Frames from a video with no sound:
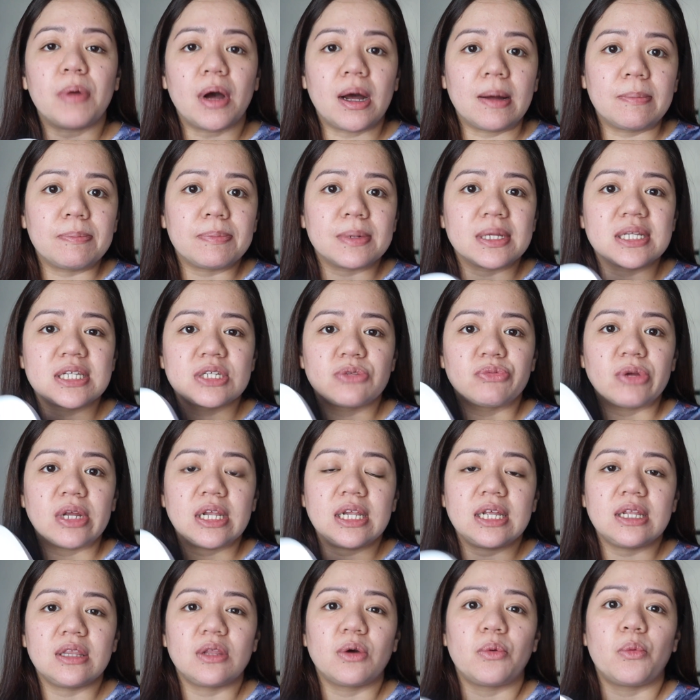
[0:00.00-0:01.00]
pump is
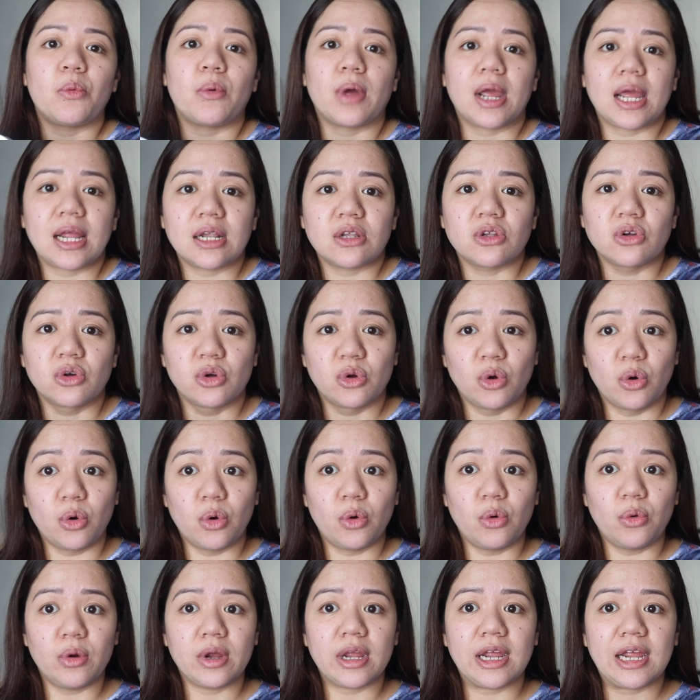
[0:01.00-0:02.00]
really the way to
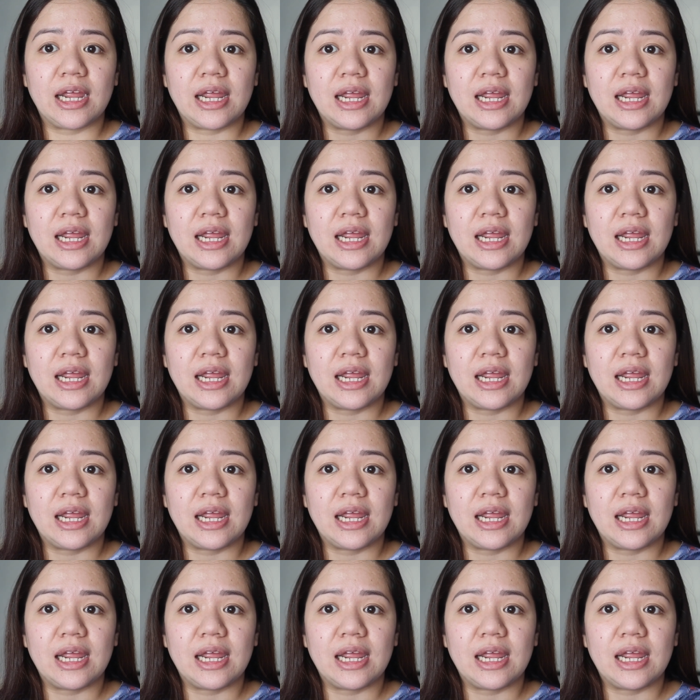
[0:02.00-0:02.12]
go